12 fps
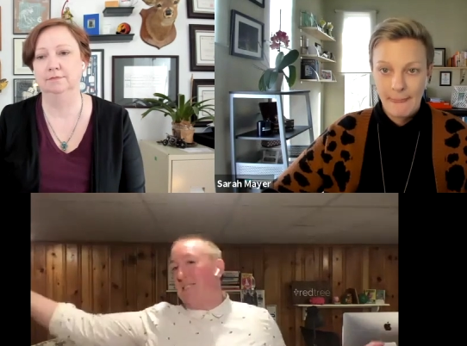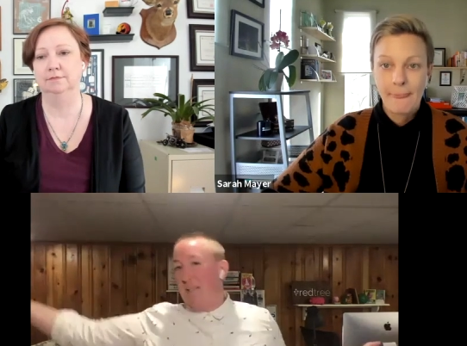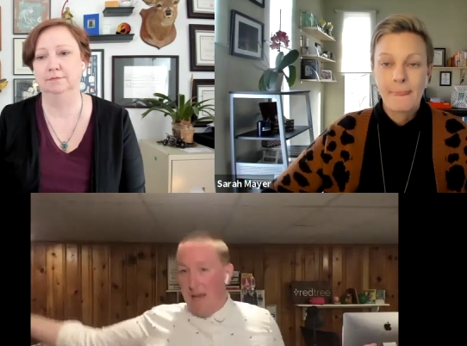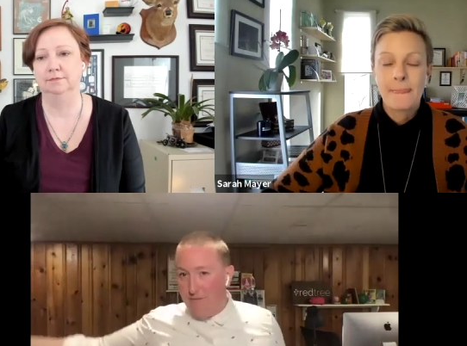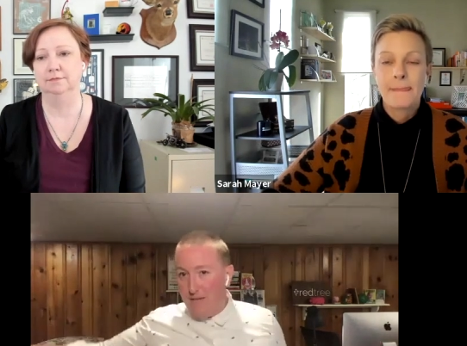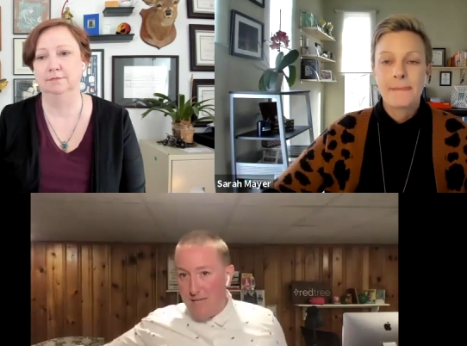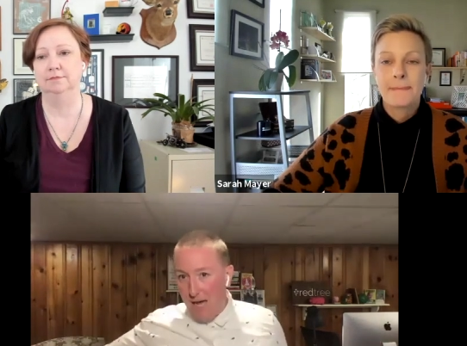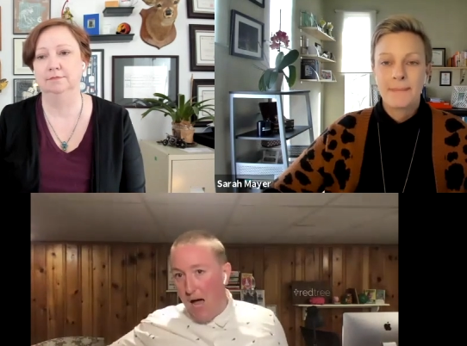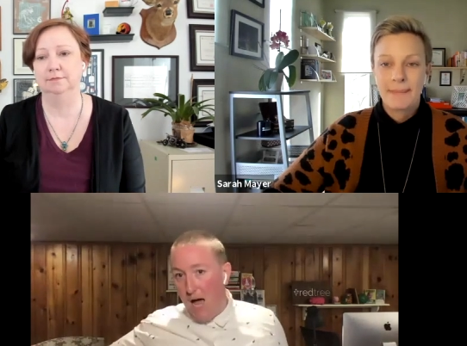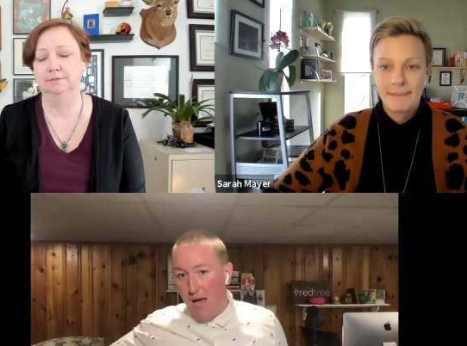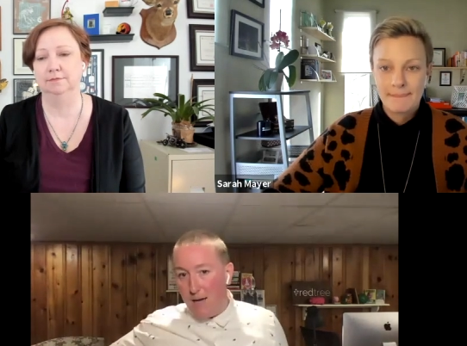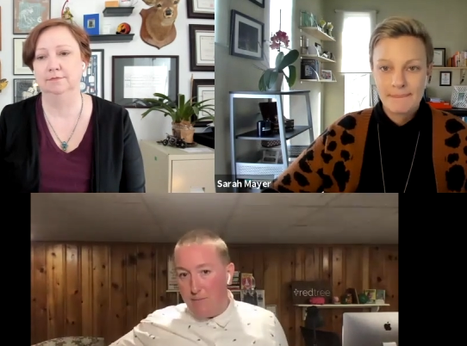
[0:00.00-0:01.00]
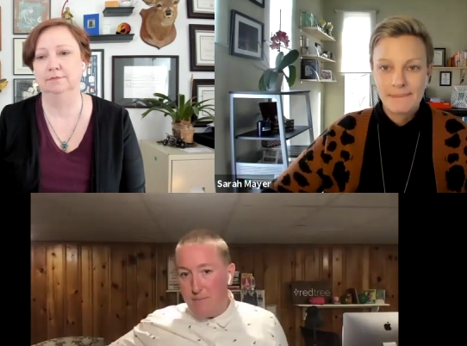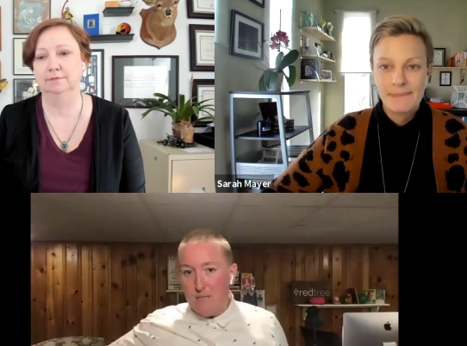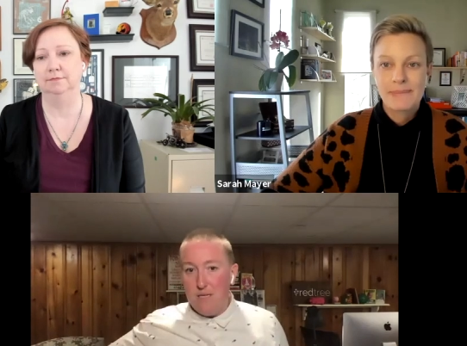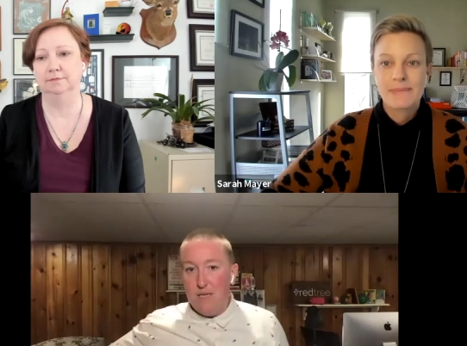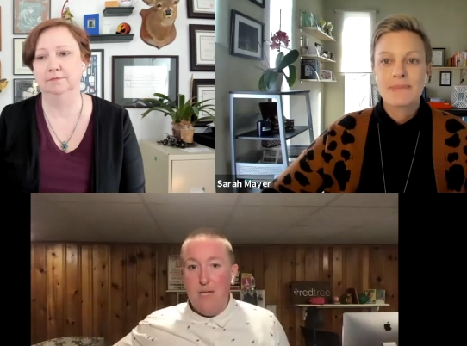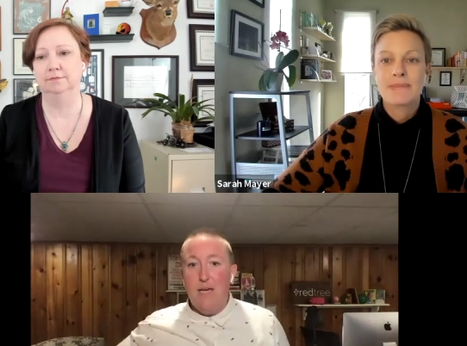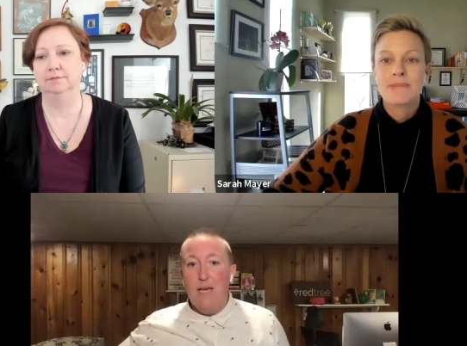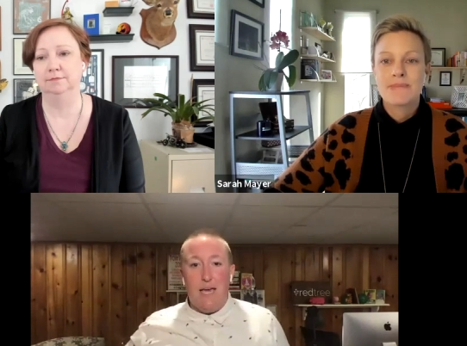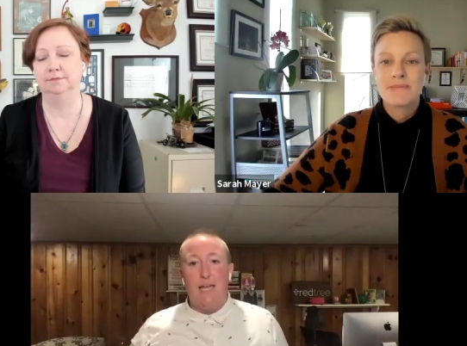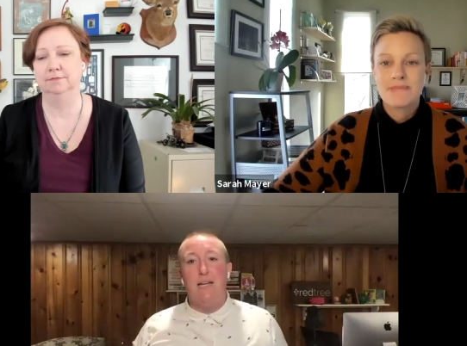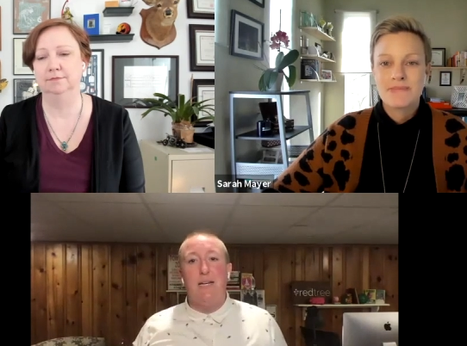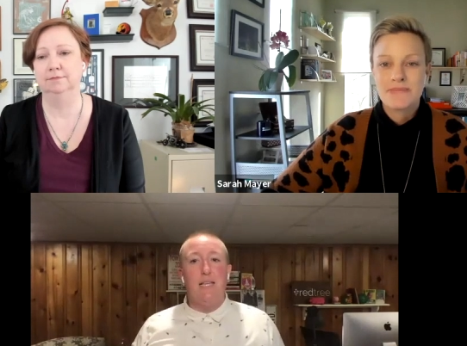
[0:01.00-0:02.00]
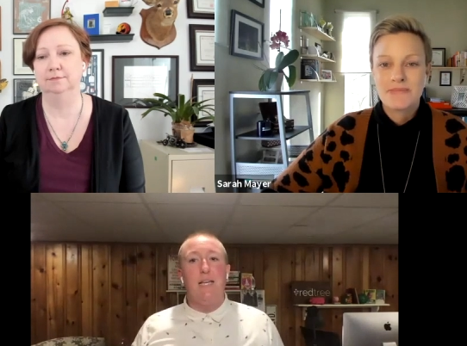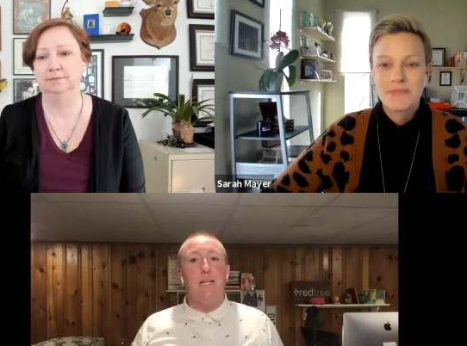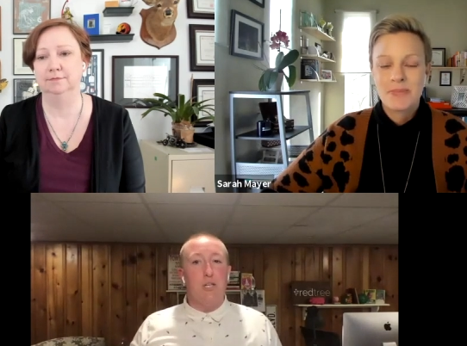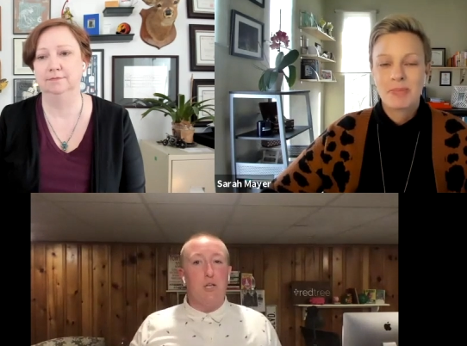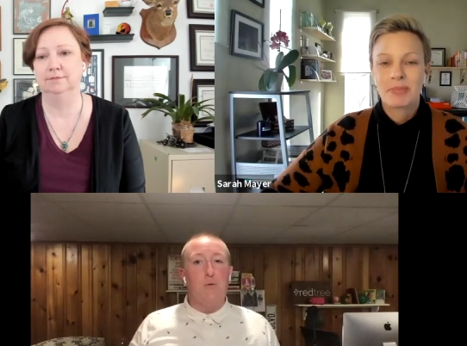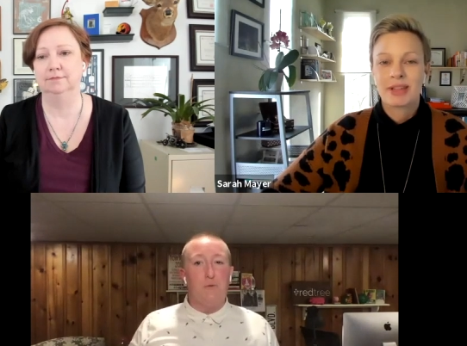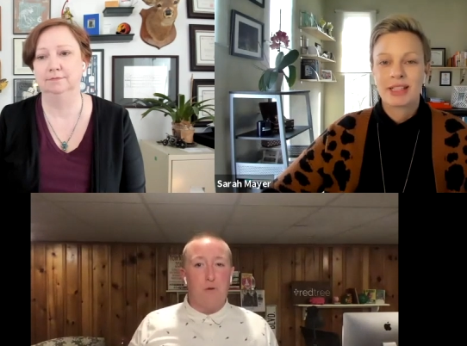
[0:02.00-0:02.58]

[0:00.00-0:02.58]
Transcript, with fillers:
Speaker 1: seven times in the two,